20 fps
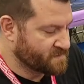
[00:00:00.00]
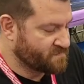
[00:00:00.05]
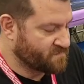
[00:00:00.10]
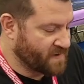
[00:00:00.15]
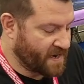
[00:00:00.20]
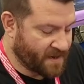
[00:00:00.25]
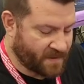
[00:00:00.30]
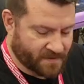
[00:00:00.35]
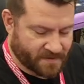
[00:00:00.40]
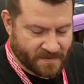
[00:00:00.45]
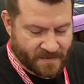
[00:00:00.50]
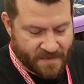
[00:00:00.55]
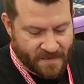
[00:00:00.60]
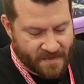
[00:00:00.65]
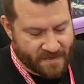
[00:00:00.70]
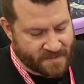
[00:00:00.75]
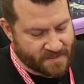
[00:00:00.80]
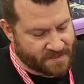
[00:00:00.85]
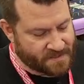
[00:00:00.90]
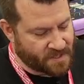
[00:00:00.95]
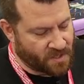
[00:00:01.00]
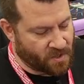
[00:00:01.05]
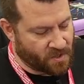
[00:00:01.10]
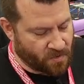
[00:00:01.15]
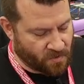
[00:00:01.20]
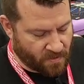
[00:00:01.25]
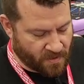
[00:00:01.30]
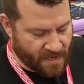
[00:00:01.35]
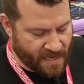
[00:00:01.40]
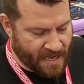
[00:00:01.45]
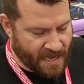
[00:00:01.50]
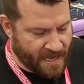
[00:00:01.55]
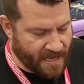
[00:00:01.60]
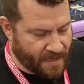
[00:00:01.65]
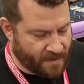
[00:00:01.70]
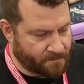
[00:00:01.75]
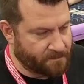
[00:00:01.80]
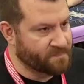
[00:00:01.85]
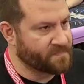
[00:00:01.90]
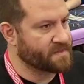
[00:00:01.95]
Fair. So
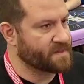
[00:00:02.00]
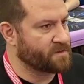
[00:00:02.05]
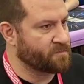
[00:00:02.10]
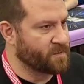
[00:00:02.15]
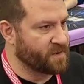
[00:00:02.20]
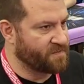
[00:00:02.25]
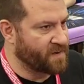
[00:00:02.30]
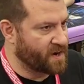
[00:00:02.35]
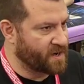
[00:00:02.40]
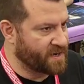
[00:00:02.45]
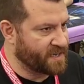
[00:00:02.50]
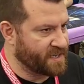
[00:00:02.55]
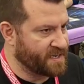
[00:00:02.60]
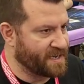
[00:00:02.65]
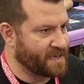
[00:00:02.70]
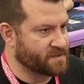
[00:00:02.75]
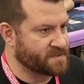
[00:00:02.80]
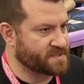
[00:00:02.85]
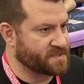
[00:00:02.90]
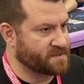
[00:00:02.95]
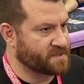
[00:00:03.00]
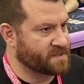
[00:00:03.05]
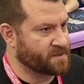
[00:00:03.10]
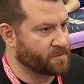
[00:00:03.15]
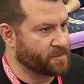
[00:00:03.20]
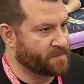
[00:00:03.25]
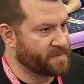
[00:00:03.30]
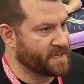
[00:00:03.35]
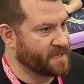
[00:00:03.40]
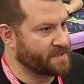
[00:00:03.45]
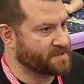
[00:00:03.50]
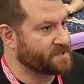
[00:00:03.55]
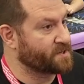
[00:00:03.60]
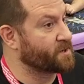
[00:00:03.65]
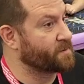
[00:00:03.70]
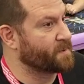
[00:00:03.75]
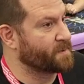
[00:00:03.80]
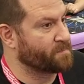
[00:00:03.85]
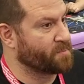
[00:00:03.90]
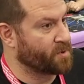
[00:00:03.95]
we've already announced that there will be a
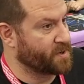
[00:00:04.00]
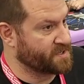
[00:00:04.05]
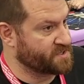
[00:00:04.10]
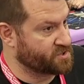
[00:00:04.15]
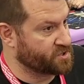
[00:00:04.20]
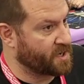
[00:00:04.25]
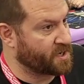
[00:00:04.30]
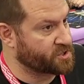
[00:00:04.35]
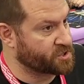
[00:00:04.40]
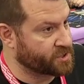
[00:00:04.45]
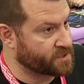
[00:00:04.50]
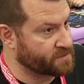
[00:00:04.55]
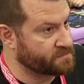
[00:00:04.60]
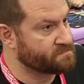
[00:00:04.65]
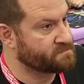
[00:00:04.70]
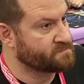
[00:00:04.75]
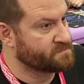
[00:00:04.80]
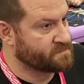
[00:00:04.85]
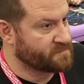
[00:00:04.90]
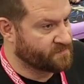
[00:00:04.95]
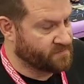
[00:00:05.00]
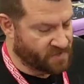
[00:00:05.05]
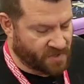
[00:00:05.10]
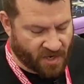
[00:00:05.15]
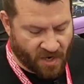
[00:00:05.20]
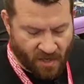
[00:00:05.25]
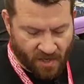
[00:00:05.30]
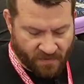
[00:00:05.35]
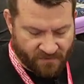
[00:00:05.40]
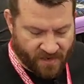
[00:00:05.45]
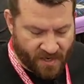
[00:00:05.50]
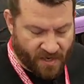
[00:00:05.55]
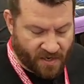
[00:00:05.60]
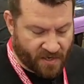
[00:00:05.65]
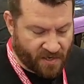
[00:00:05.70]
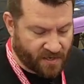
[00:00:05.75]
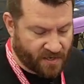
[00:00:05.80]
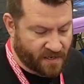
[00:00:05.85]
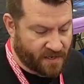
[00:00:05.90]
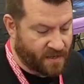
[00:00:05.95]
tournament point structure for all of
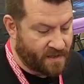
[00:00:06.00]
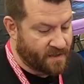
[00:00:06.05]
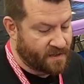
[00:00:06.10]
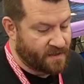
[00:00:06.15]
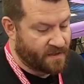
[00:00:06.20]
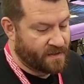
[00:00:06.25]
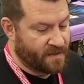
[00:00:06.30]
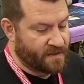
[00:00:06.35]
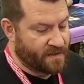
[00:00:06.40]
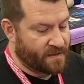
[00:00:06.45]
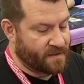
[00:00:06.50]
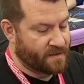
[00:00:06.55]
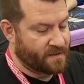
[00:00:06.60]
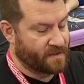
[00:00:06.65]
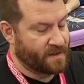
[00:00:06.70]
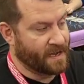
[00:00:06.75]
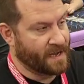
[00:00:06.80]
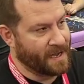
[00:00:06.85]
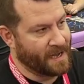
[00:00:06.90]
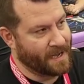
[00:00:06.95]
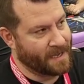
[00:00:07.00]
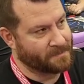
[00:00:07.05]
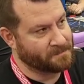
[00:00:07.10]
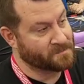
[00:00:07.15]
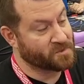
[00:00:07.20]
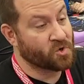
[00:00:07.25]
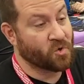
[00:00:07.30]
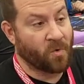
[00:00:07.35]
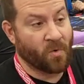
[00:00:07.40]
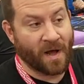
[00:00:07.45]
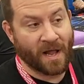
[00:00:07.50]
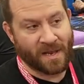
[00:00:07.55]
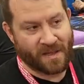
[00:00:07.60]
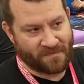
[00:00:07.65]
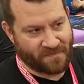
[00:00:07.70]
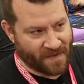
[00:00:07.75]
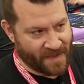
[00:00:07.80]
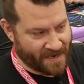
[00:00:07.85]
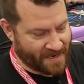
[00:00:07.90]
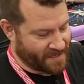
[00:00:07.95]
our
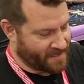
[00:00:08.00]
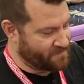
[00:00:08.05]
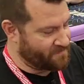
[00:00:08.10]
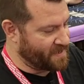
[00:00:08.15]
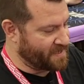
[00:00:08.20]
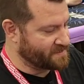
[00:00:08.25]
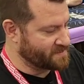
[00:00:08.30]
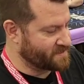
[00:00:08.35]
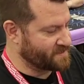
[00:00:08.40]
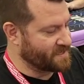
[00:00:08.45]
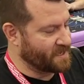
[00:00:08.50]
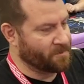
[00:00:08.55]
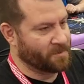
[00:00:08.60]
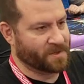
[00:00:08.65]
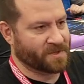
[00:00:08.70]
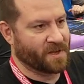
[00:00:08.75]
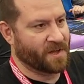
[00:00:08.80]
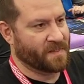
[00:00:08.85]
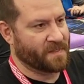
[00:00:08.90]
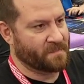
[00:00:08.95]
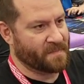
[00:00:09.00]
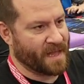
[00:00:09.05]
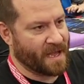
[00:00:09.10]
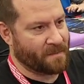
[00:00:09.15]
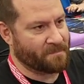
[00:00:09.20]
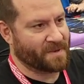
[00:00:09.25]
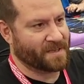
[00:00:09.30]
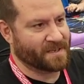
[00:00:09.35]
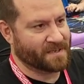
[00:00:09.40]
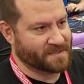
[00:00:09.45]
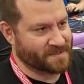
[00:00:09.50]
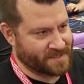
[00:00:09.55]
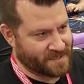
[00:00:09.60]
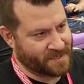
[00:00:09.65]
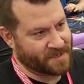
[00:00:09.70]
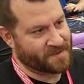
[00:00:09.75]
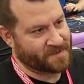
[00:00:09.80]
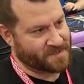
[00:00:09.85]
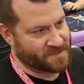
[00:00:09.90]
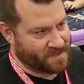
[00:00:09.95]
qualifying events. I will call them that because
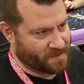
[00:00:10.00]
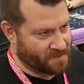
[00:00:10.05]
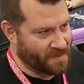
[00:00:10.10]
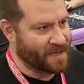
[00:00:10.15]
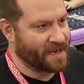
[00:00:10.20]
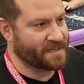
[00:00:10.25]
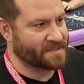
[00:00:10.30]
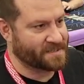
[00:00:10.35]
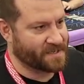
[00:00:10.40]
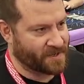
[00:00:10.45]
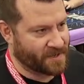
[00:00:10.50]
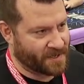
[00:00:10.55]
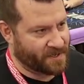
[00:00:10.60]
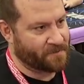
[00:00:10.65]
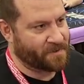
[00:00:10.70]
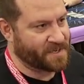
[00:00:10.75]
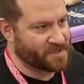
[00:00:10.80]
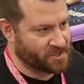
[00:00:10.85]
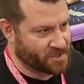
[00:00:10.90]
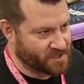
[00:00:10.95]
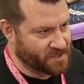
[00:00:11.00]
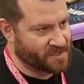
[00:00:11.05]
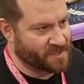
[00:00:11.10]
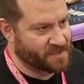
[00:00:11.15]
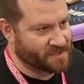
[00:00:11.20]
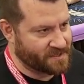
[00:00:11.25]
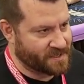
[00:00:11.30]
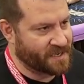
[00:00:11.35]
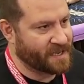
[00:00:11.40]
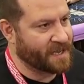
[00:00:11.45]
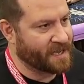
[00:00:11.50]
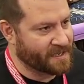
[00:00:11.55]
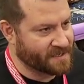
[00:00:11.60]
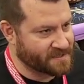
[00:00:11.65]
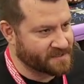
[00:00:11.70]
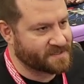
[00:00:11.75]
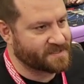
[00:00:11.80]
it's the planetary, regional, and